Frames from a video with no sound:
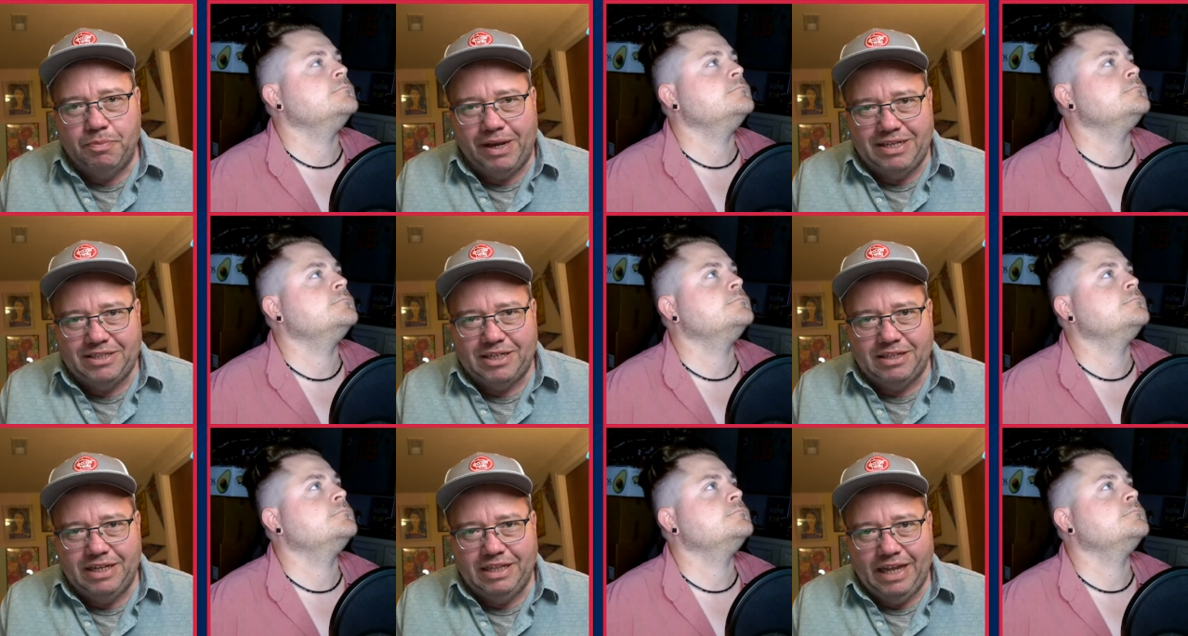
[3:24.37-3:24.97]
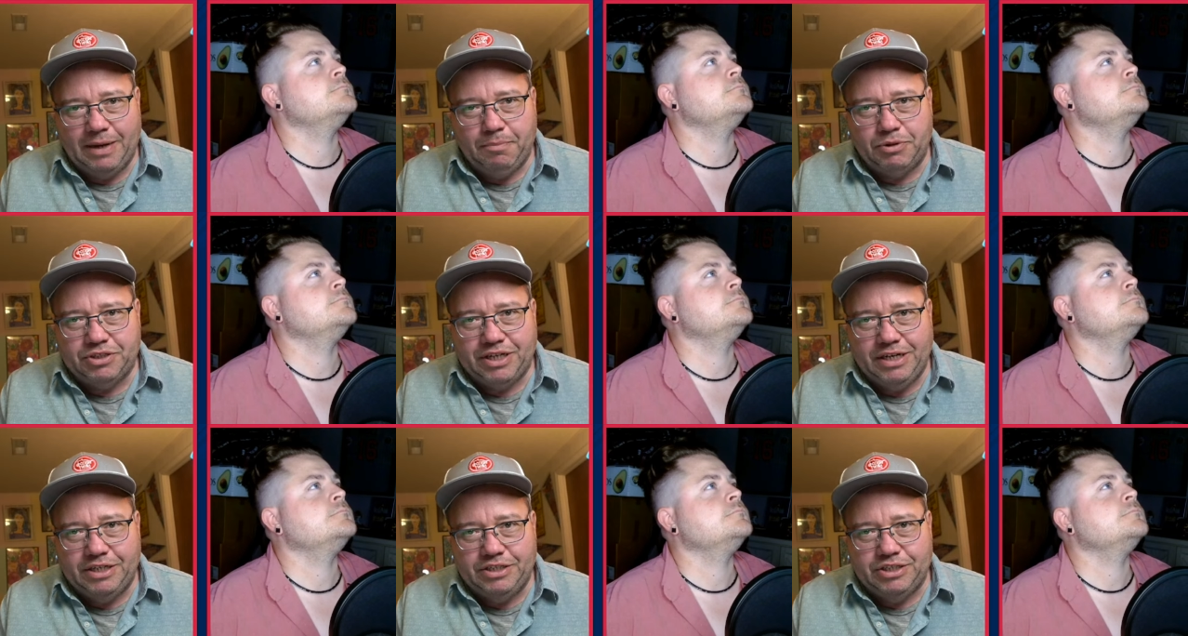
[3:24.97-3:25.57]
Speaker 1: basically like
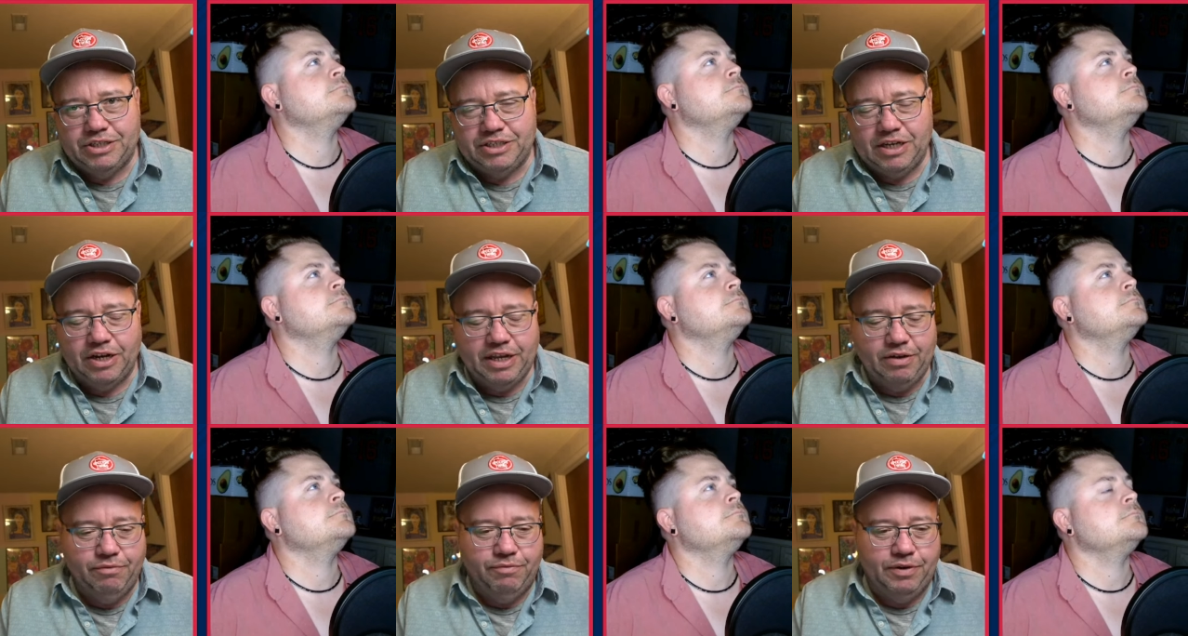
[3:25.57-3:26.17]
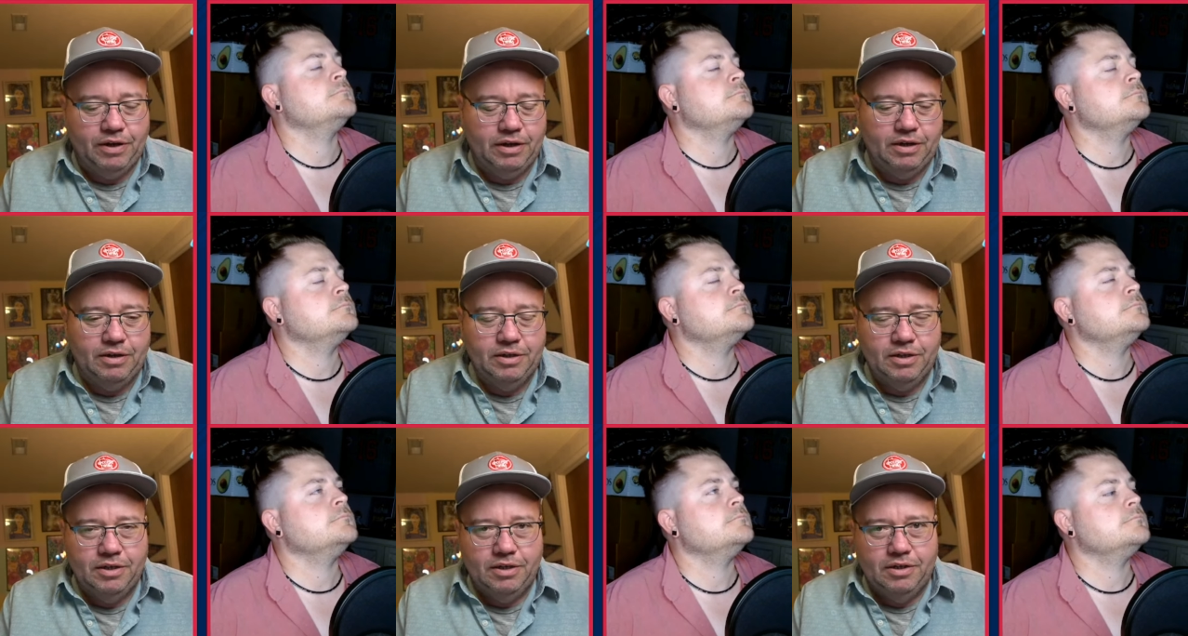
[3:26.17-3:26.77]
percentages. I'll give uh,
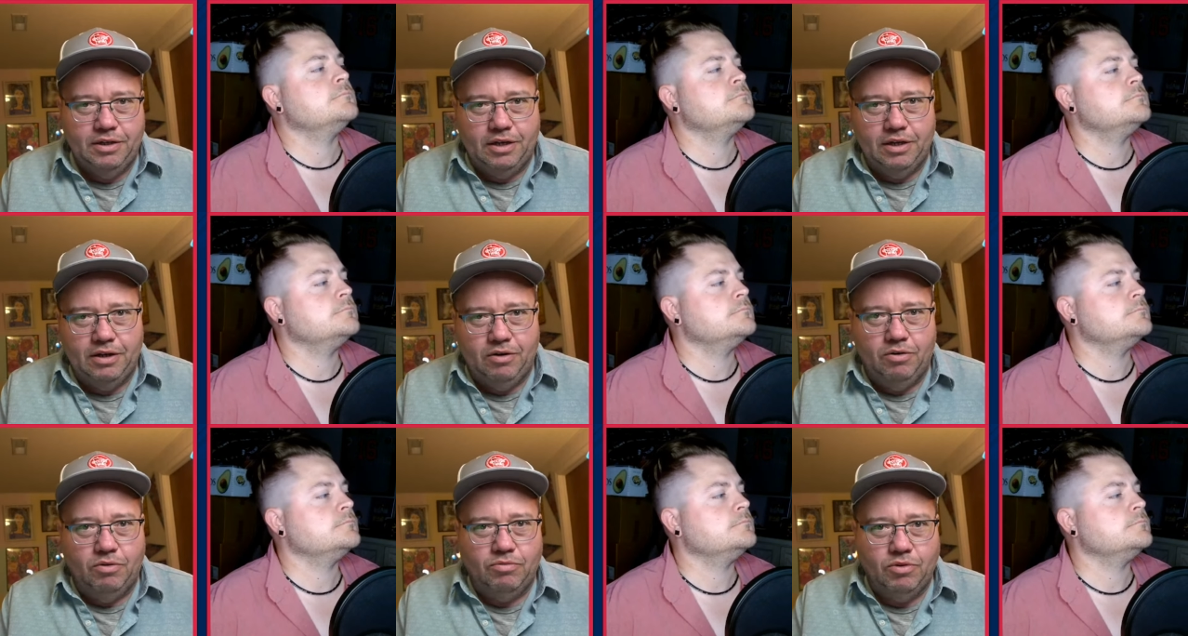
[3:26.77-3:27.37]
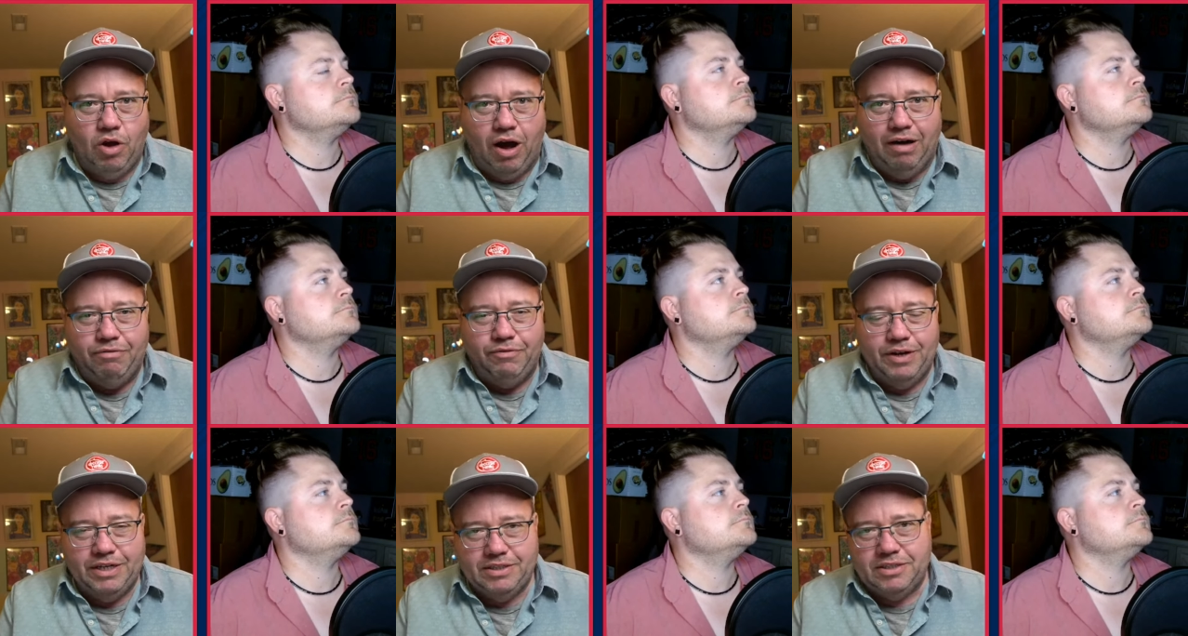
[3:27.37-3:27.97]

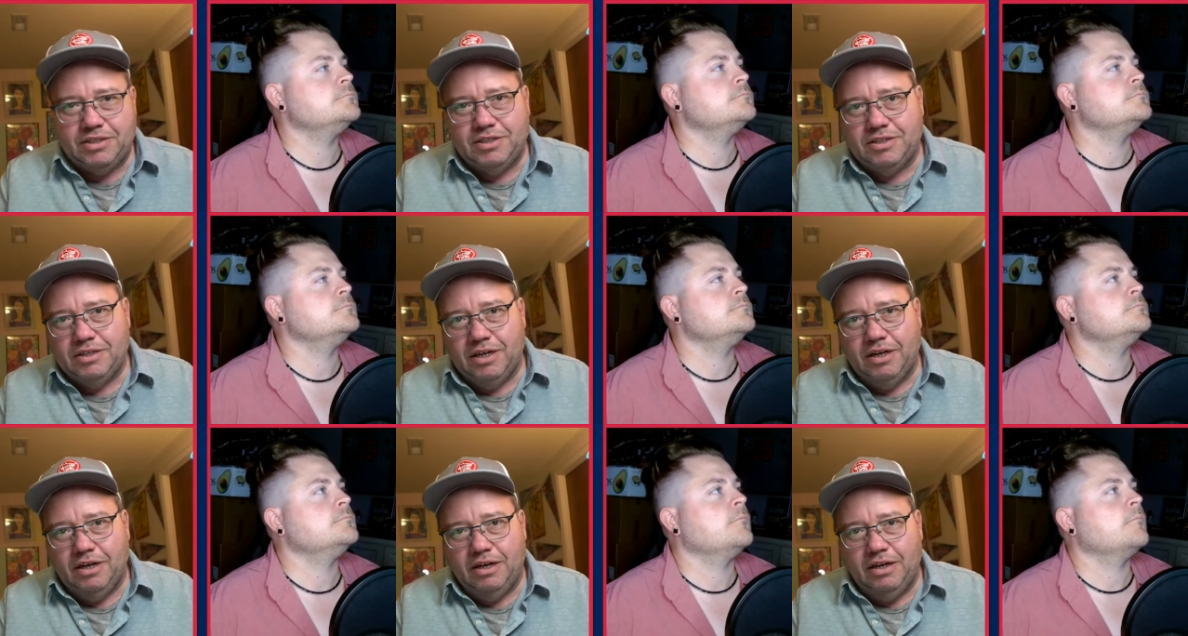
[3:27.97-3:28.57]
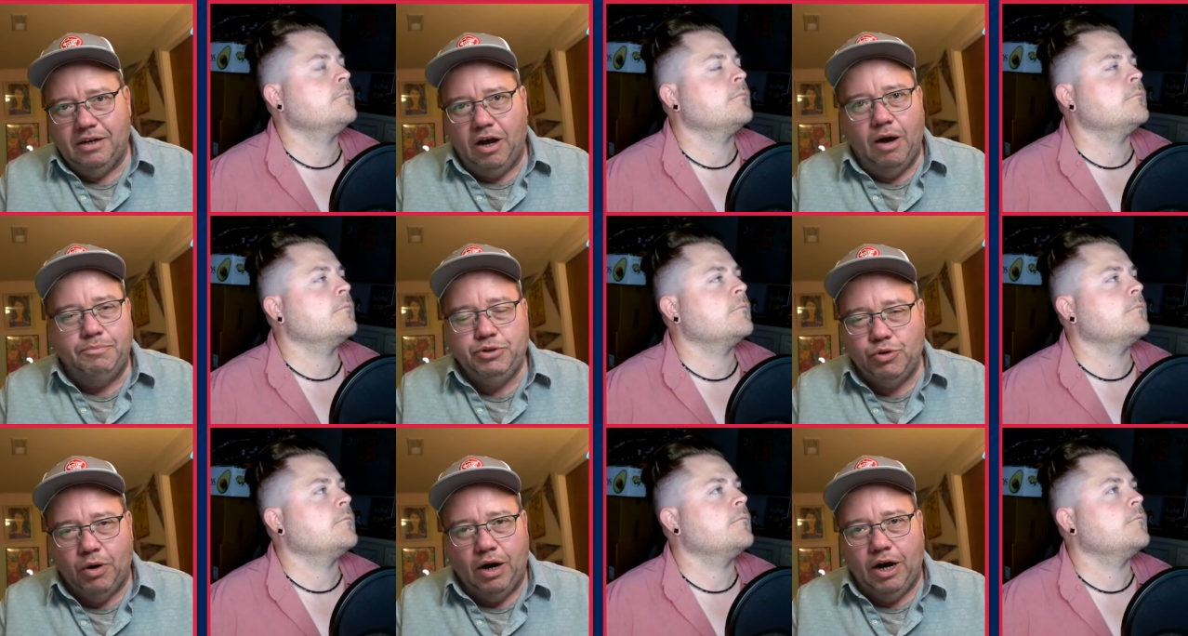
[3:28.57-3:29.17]
offense uh, up
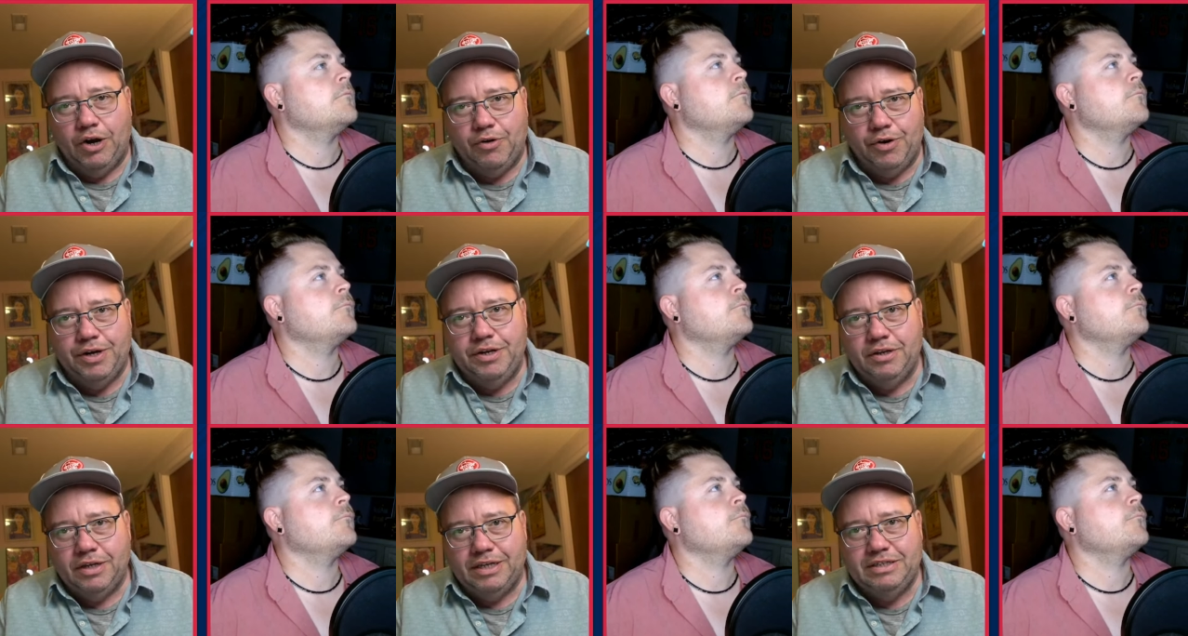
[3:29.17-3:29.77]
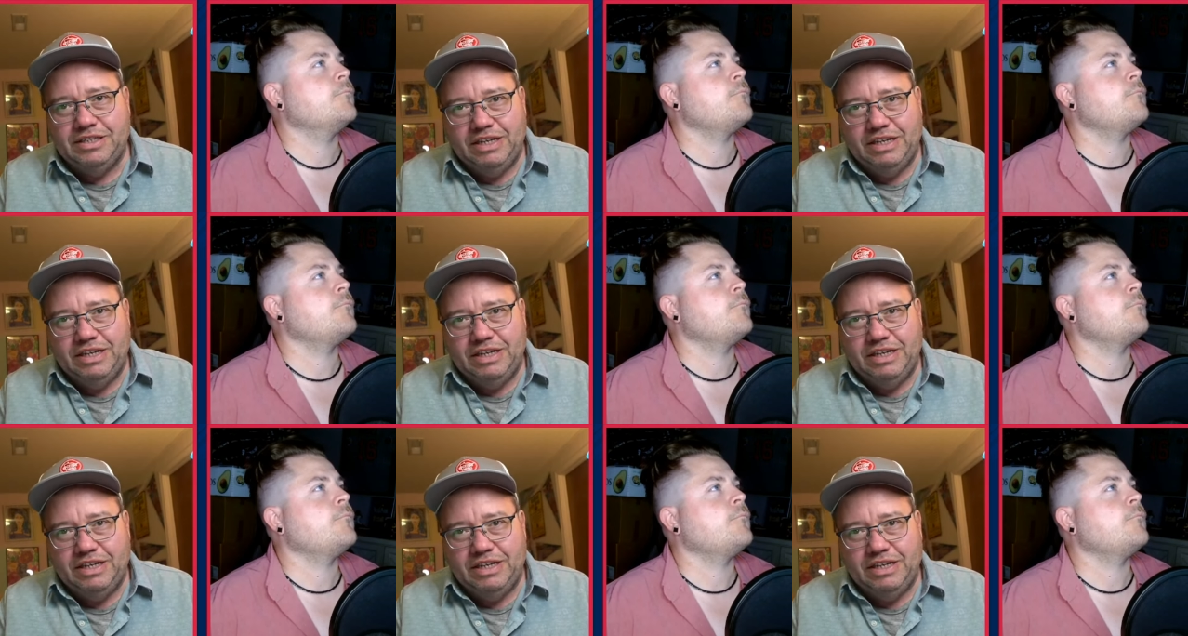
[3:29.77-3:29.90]
to one hundred and